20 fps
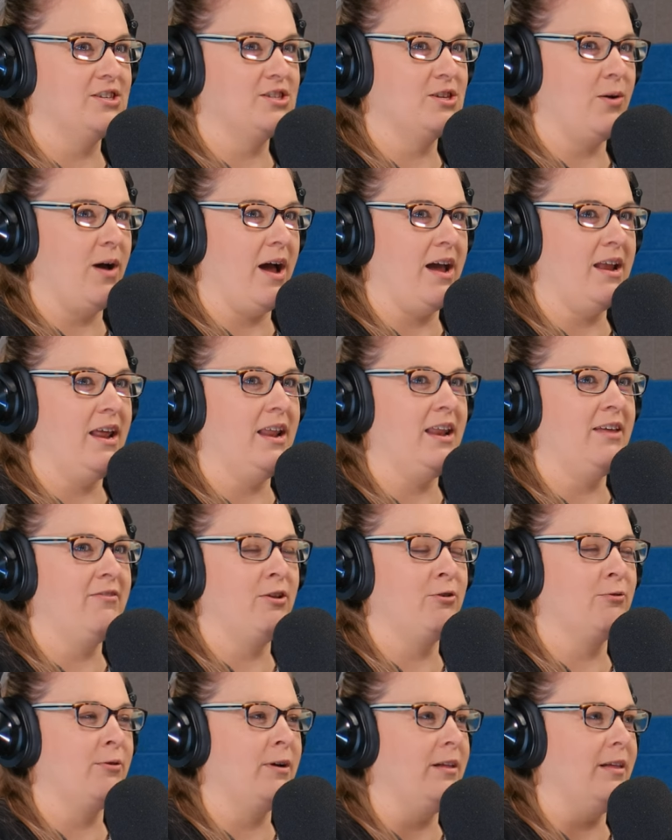So I didn't
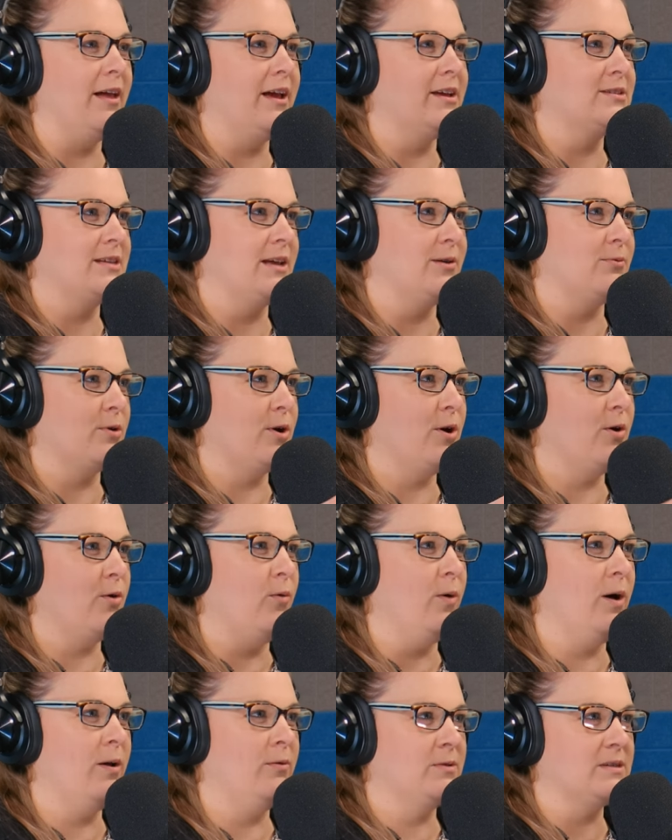even realize that Rogue
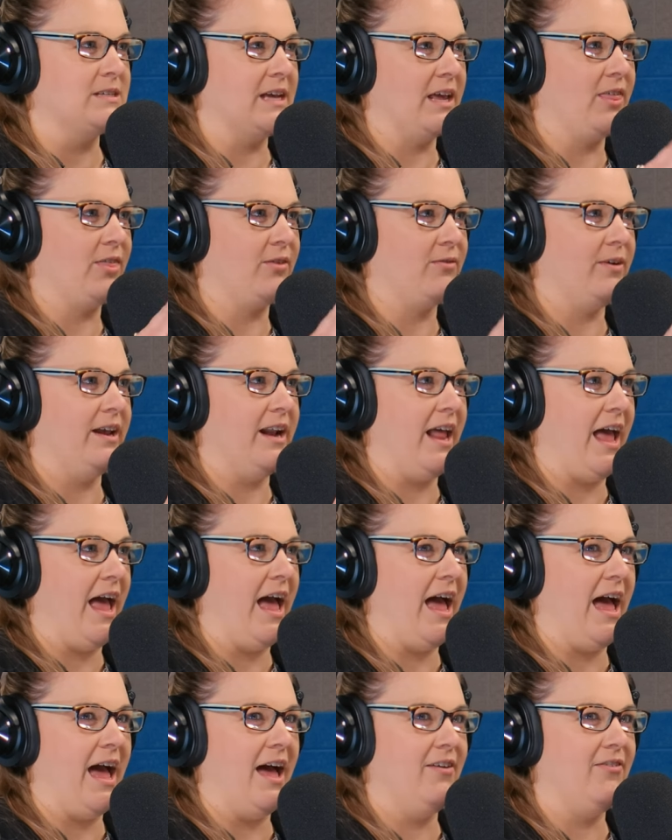One was like 3 and a
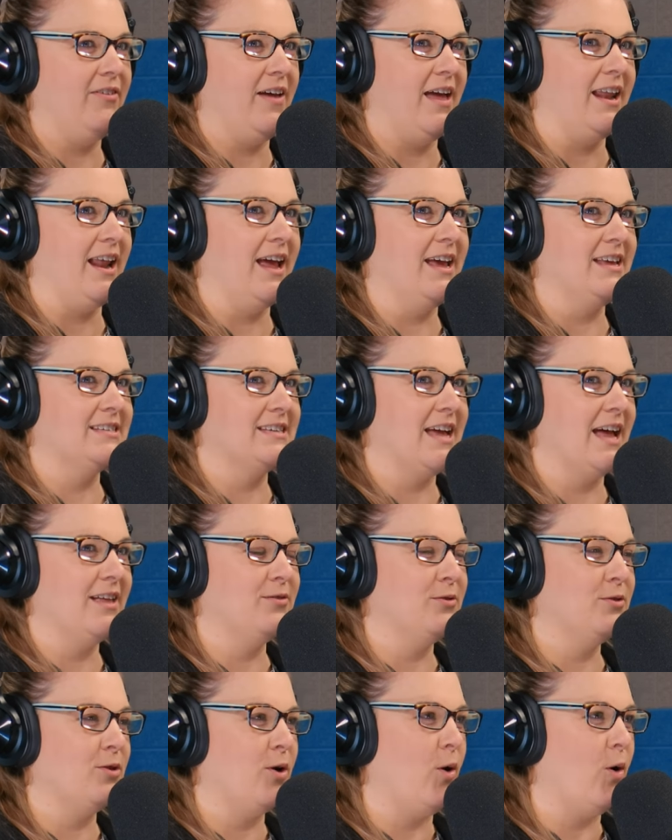half. And I sat
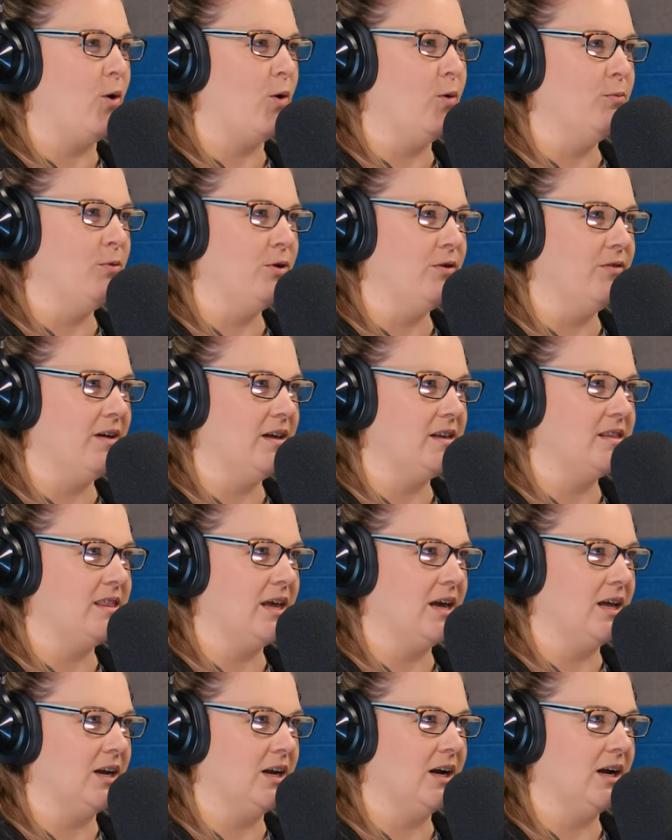through the whole movie
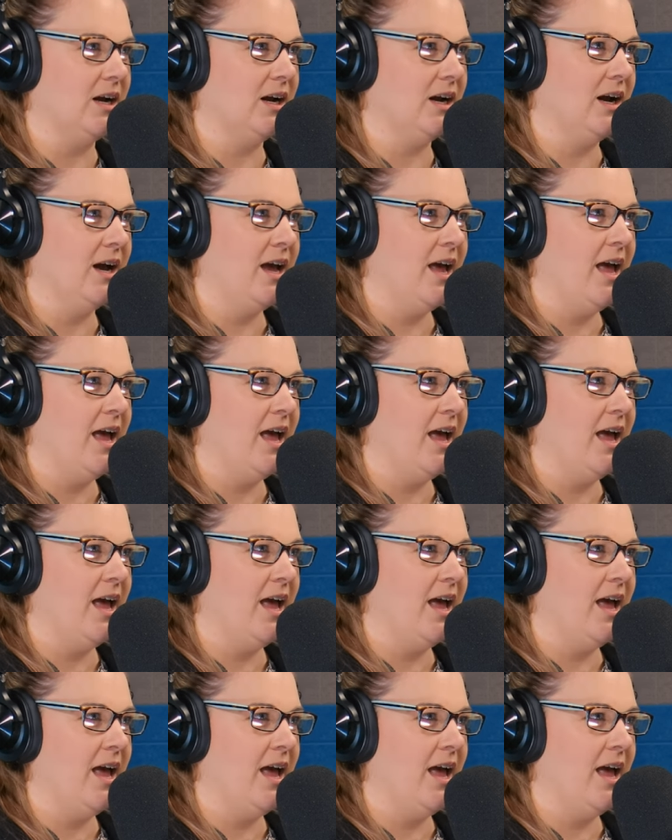theater